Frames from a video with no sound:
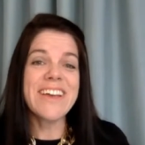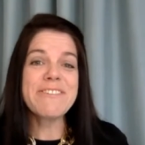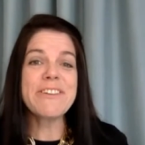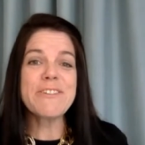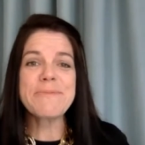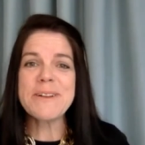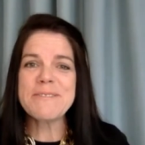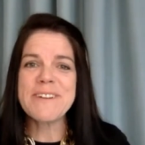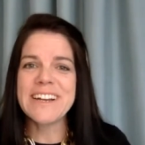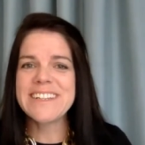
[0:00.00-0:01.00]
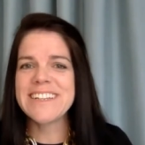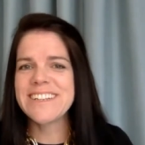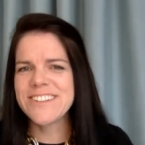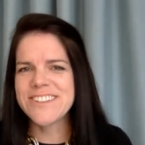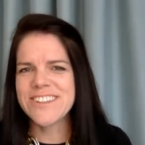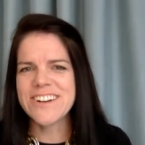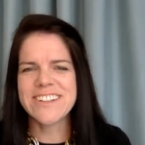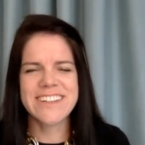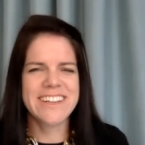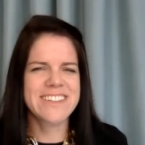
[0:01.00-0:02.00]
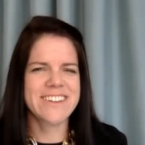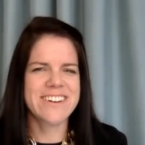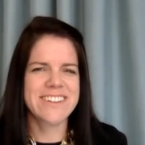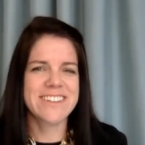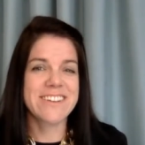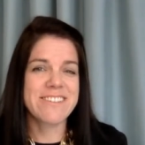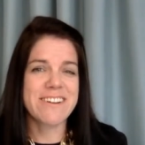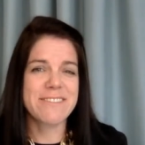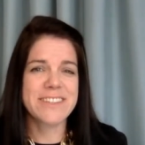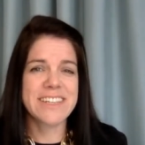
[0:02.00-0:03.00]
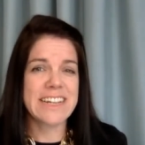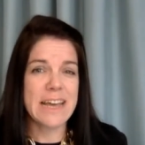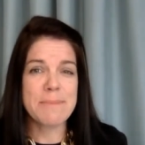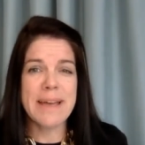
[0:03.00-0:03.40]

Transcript: if you've been wanting to start a kids' arts and crafts club